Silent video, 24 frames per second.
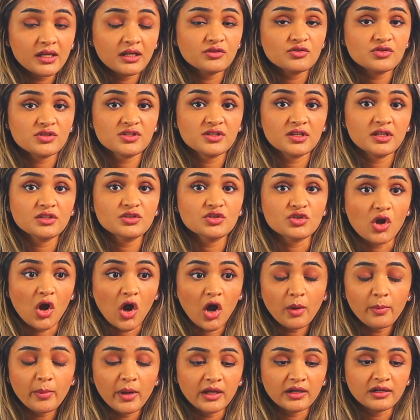interesting
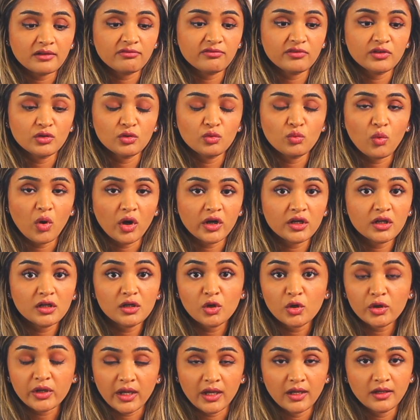job, and if you want to
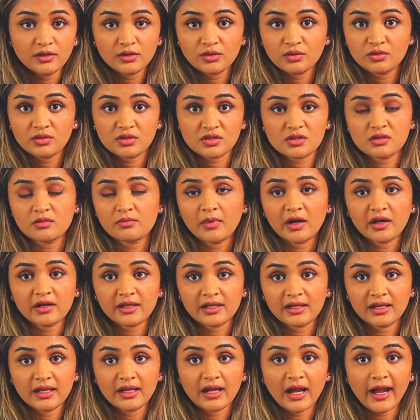look into digital
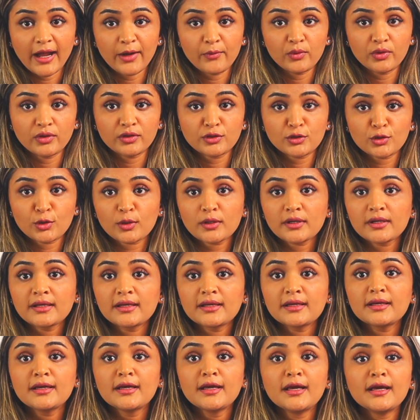marketing, I would
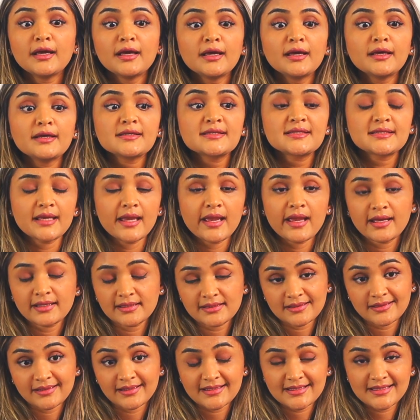totally say
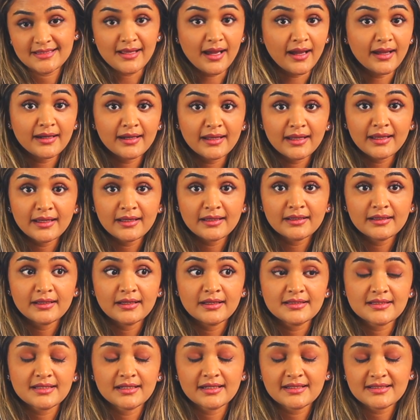it's an exciting
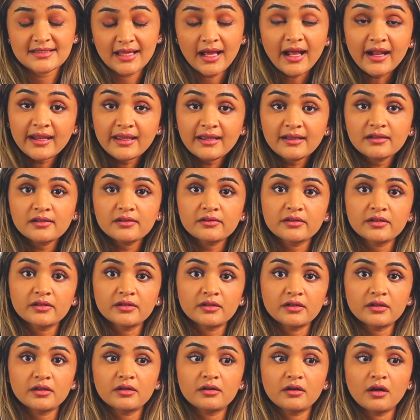
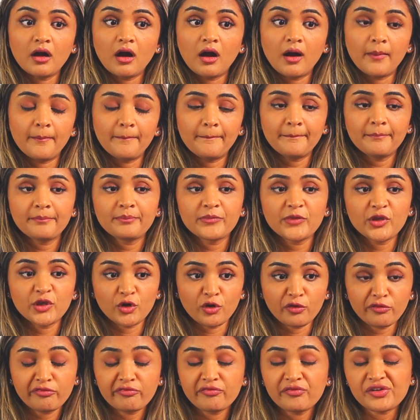career,
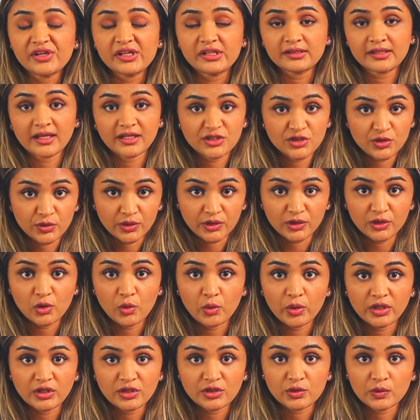field that you can go
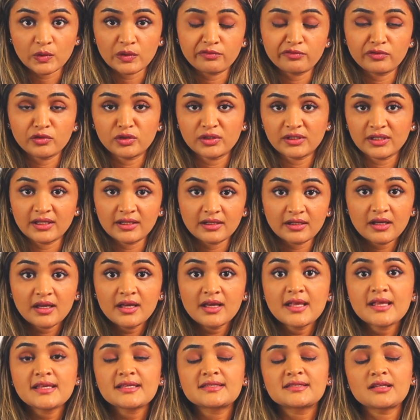into if you did
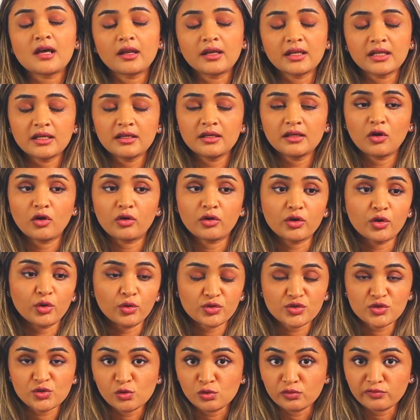study or go
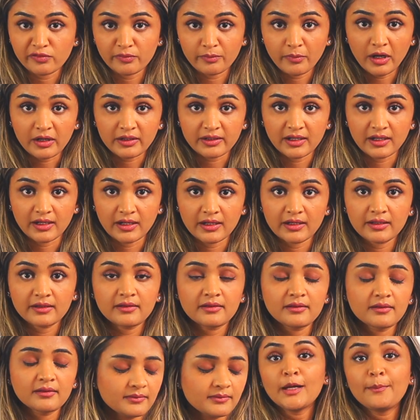to school for marketing.
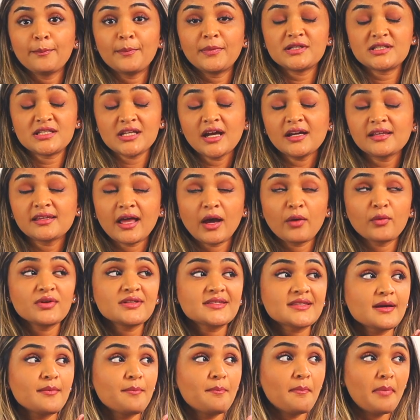But yeah, that
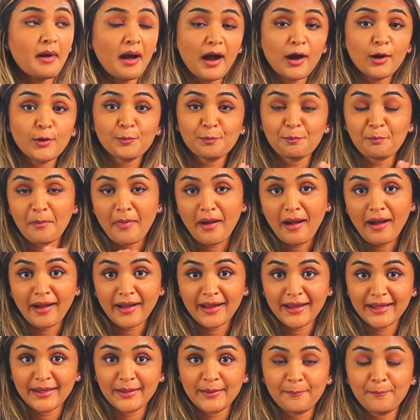was about
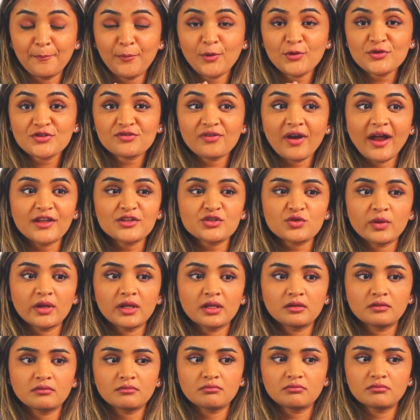my
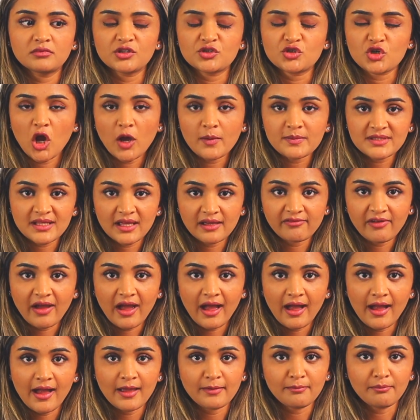postgraduate, the jobs I've
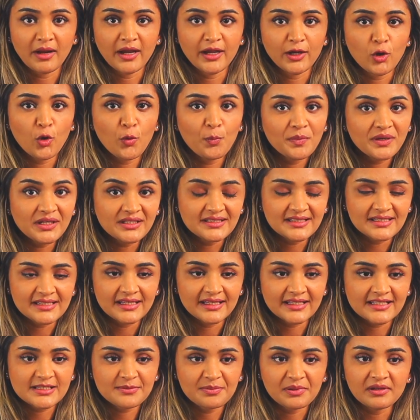had, my OPT
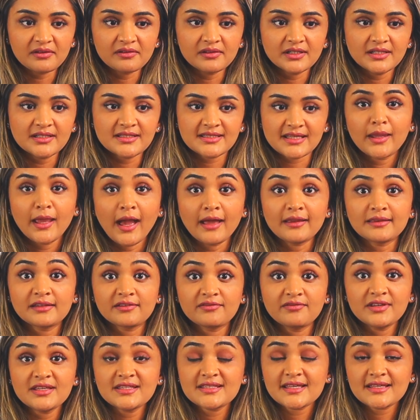experience, and the
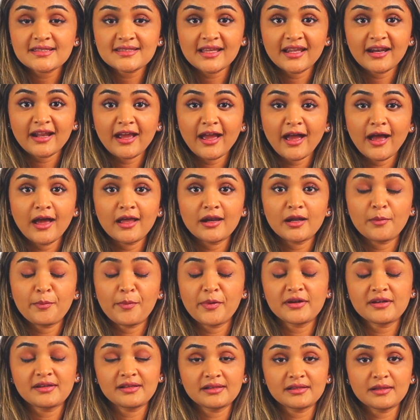visas that I had up
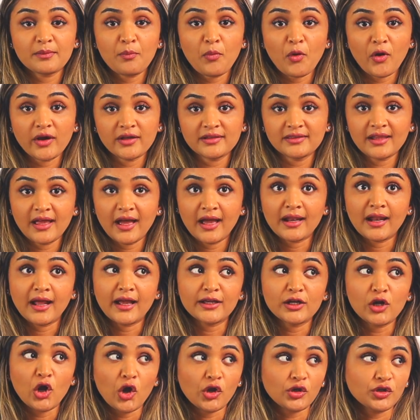until the point that I
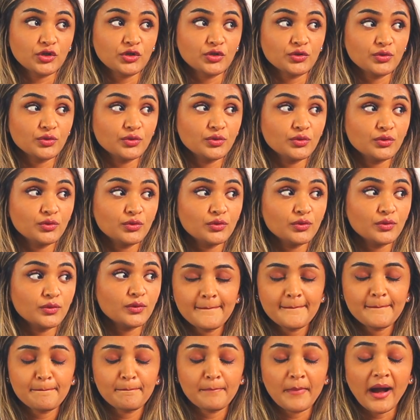got to
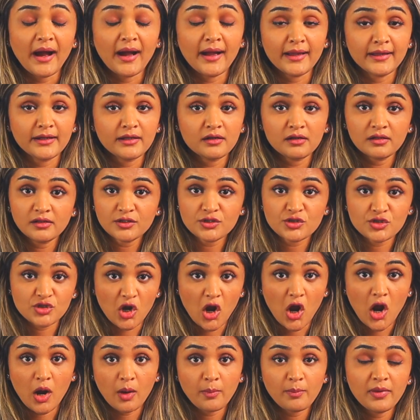my current
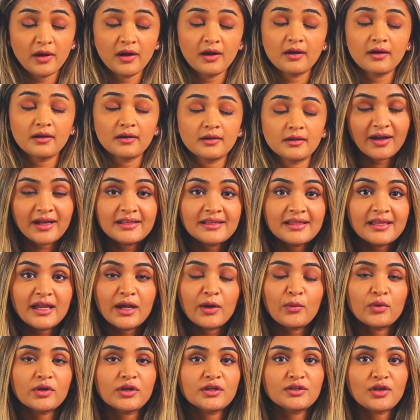job. Finally,
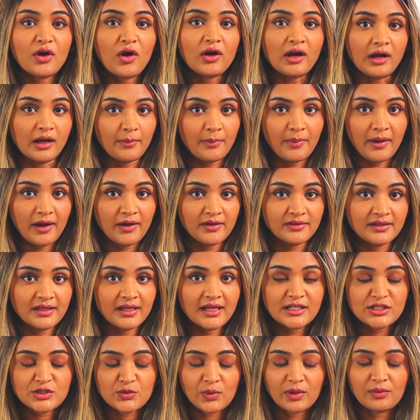I want to talk about the
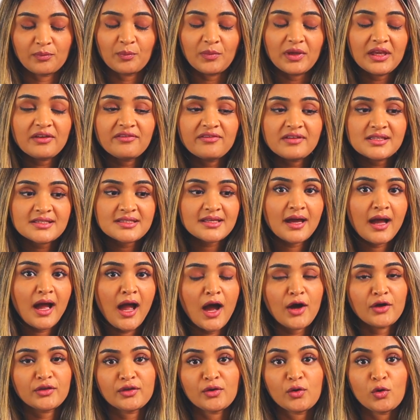H1B visa,
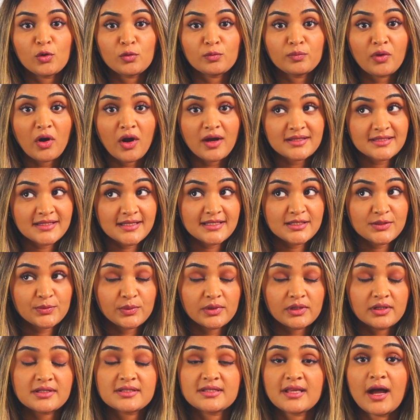how the whole process
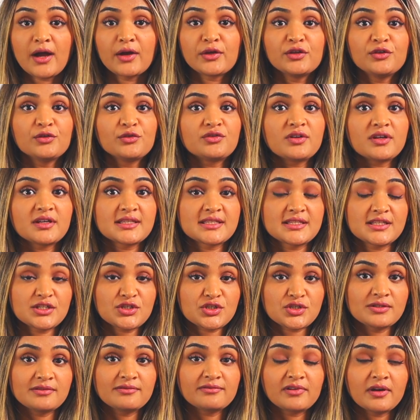works, how you
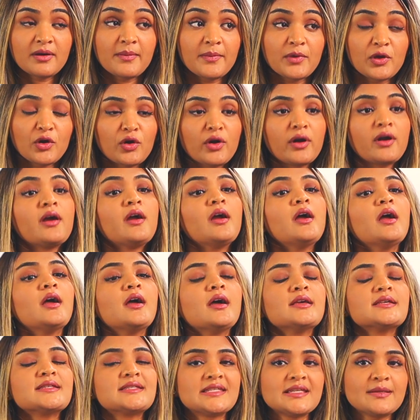transition from your
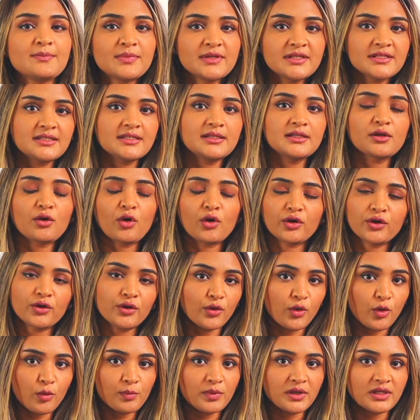CPT or
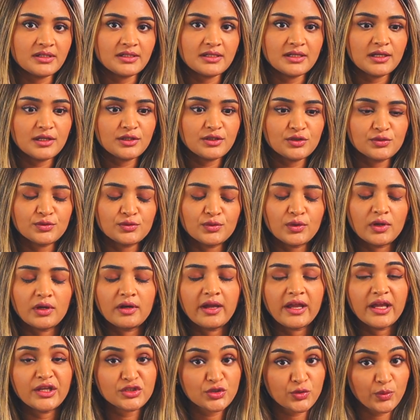your OPT to a
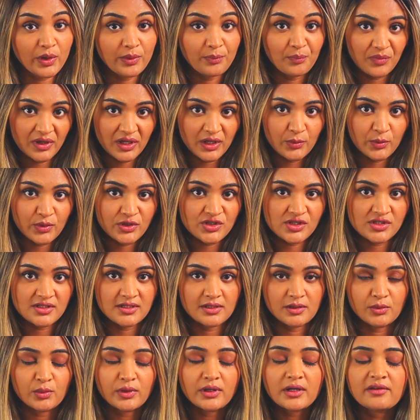H1B, which is
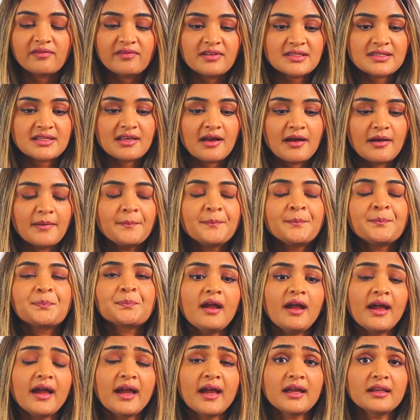a work visa,
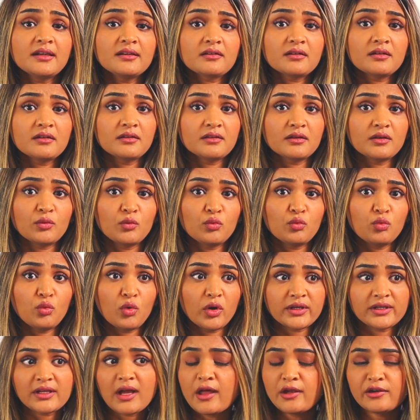and
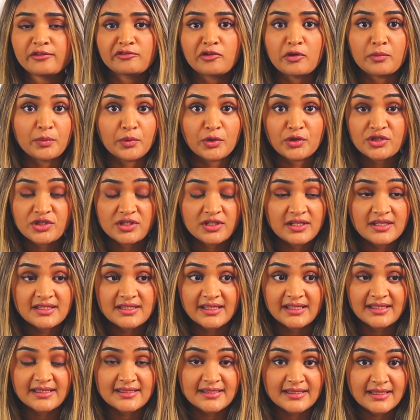what kind of opportunities
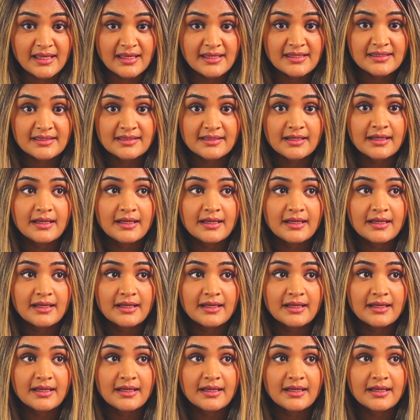exist